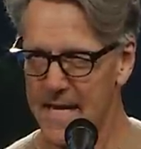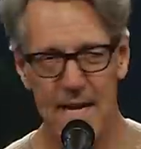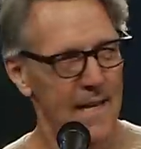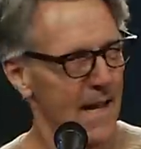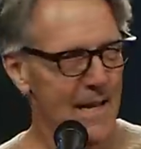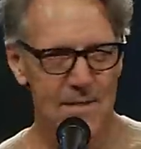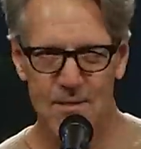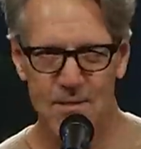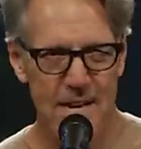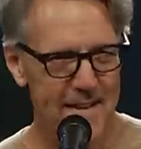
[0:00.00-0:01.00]
He had a lot
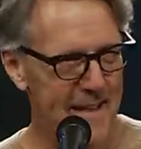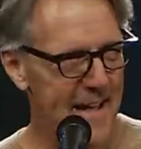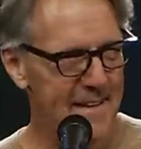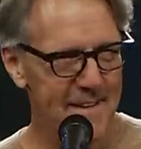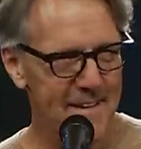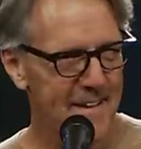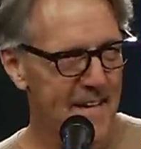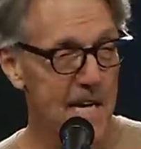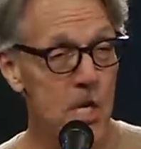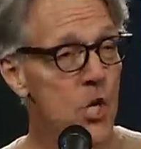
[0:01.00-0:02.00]
to say in that.
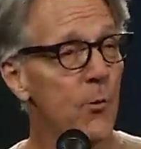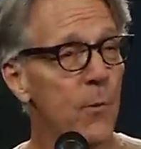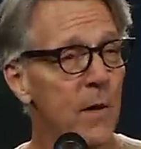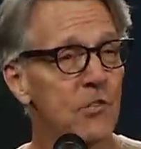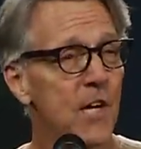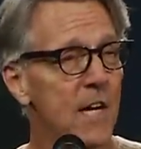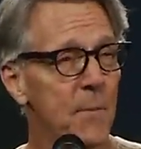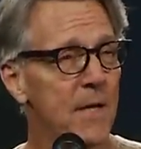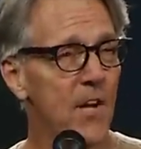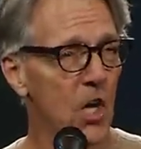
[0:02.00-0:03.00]
He knew he wasn't going
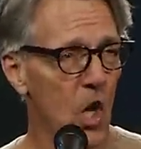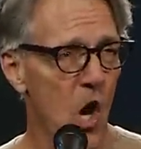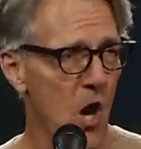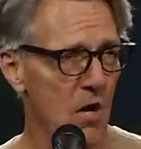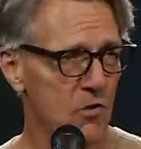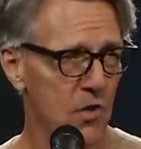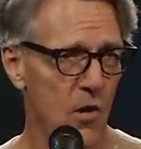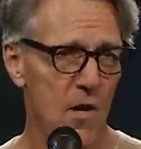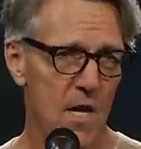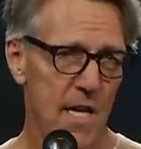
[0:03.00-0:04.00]
to be there long,
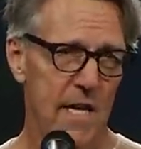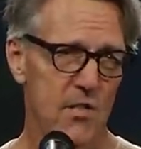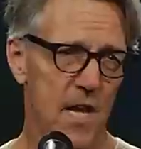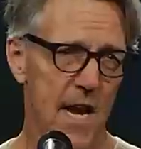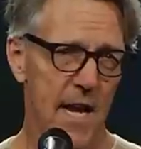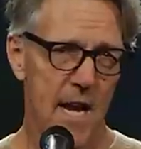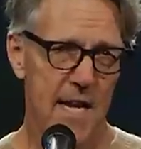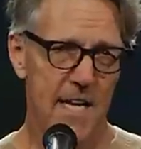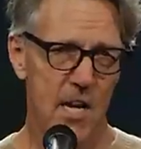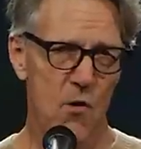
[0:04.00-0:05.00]
so it's like,
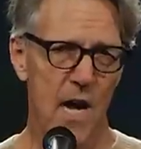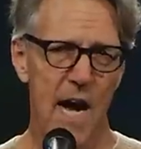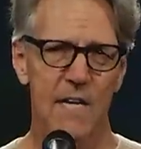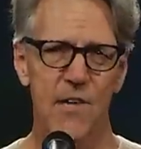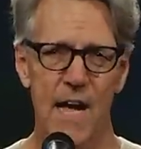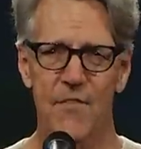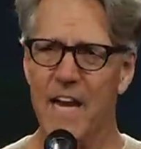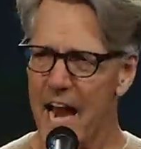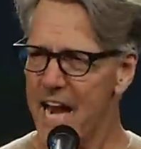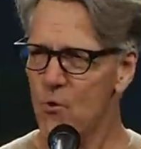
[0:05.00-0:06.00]
you know, guys, I have
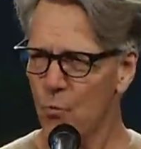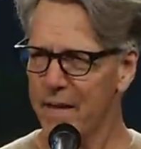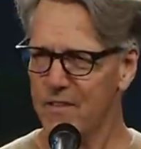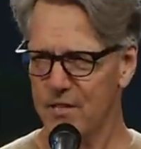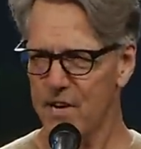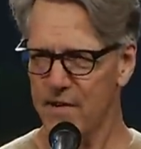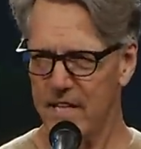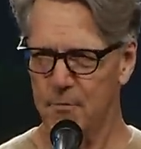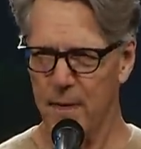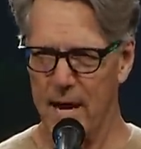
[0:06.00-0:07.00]
an eight week
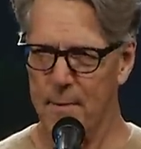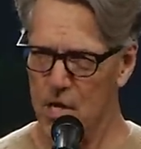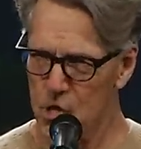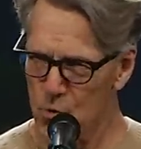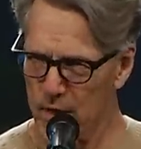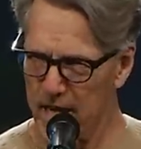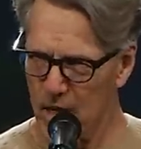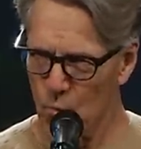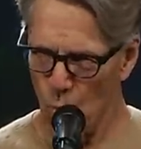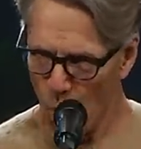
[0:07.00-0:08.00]
series, but I'm going to do it
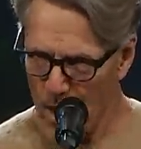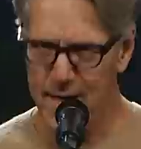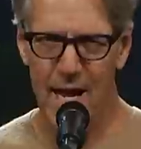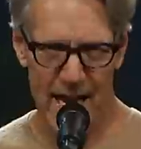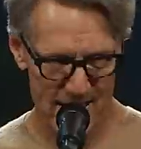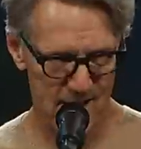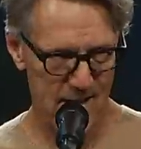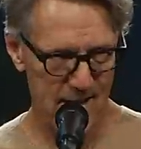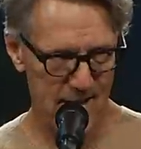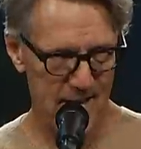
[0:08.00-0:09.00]
in one night.